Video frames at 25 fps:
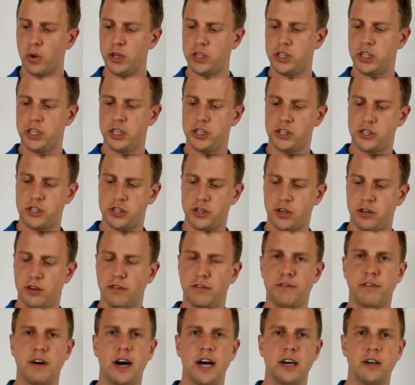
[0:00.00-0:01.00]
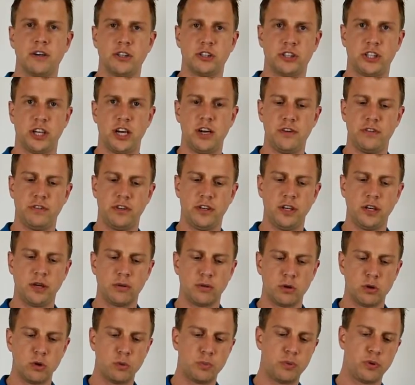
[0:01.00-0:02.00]
which is the fire safety
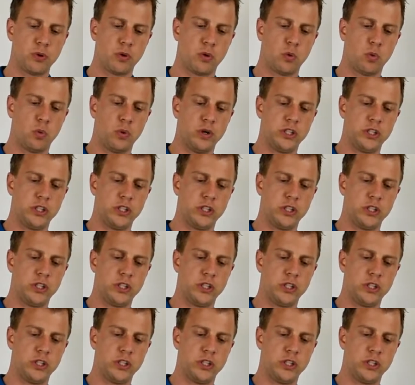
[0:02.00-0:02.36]
group,